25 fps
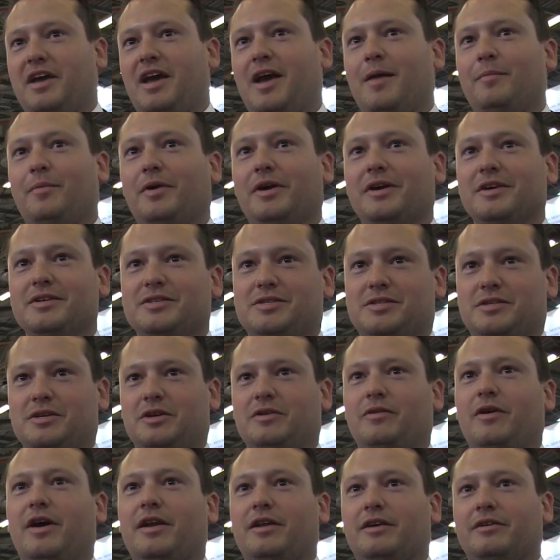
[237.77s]
camera is
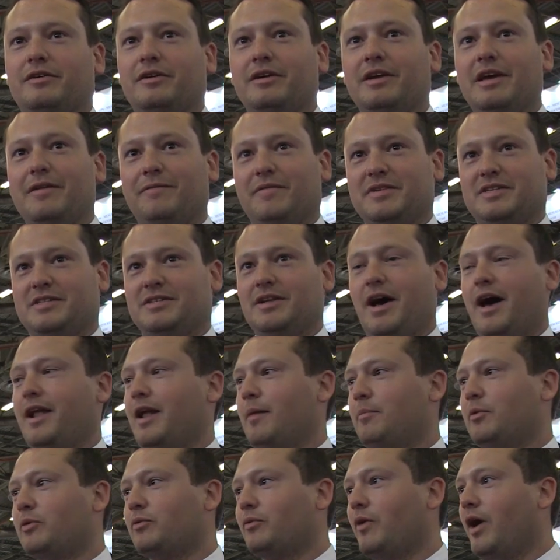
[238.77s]
theoretically, if it's not
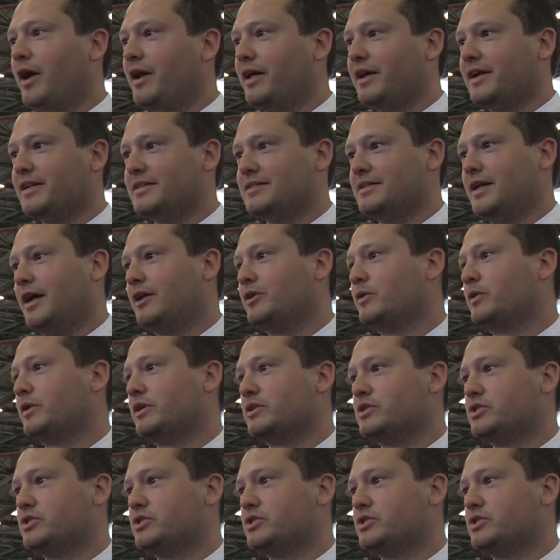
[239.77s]
up and running, it's not doing